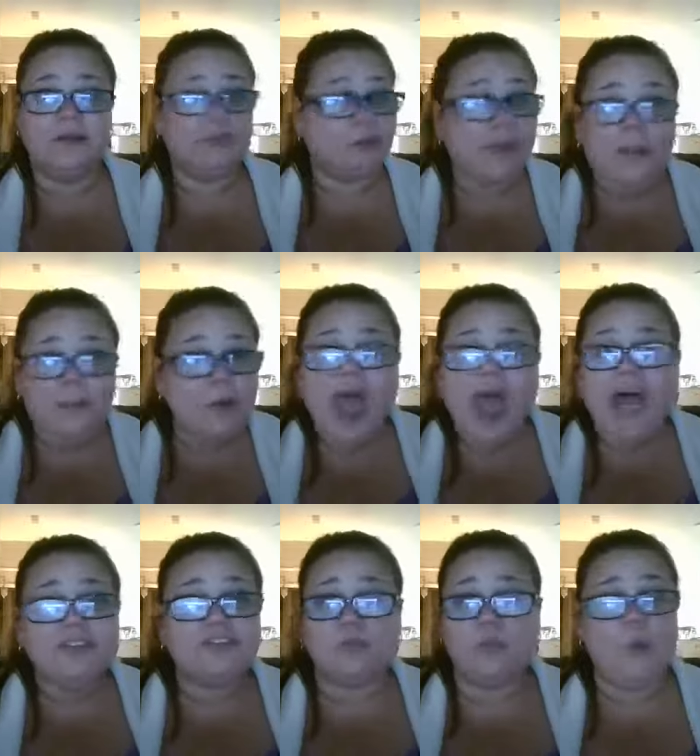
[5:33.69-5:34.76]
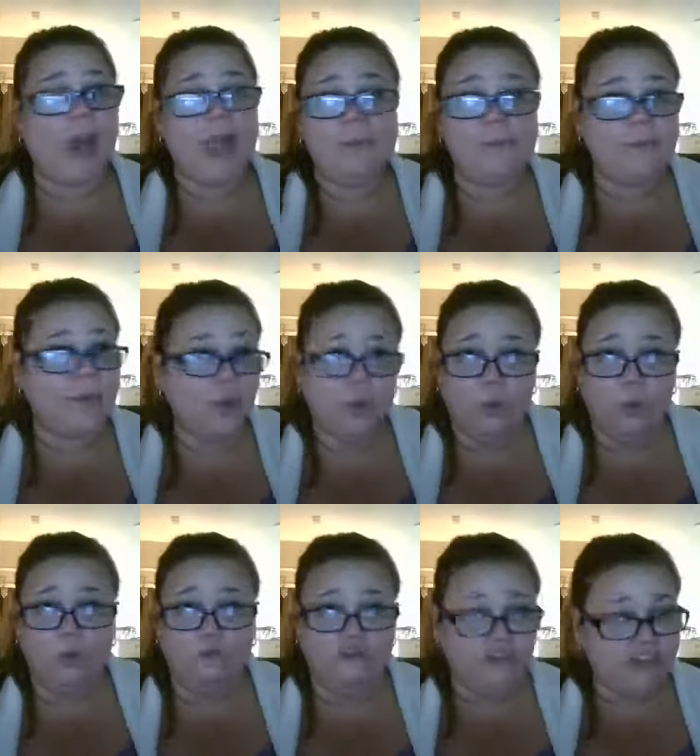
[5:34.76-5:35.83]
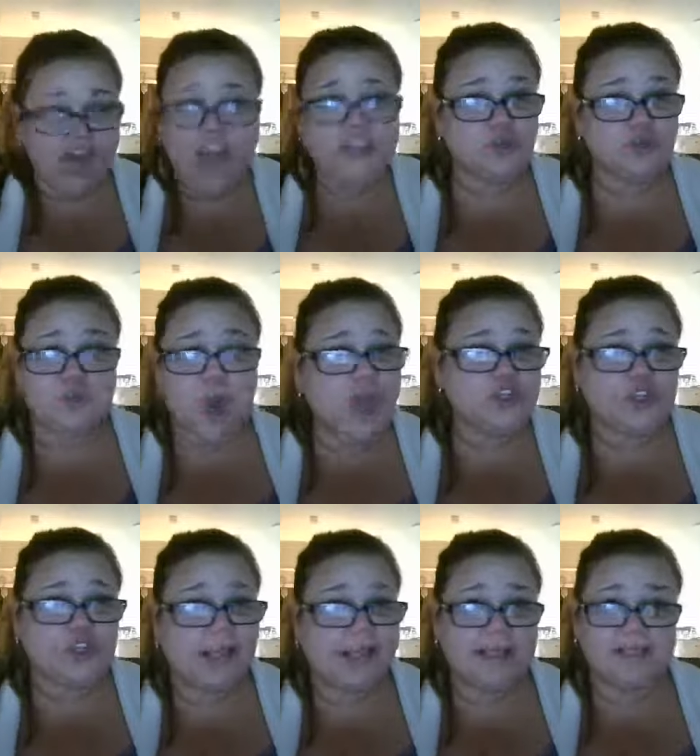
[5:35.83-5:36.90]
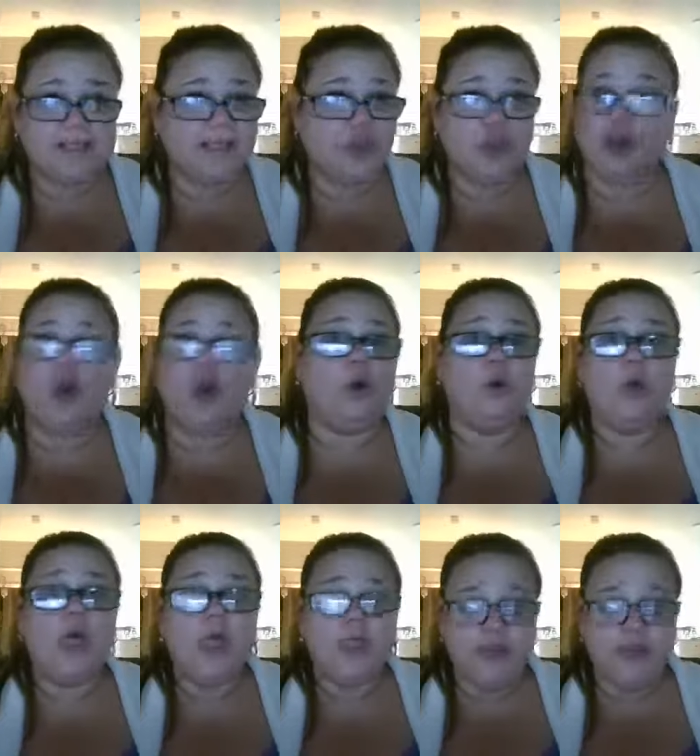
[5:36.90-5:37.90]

Three breaths, wipe, flush, wash your hands, and go.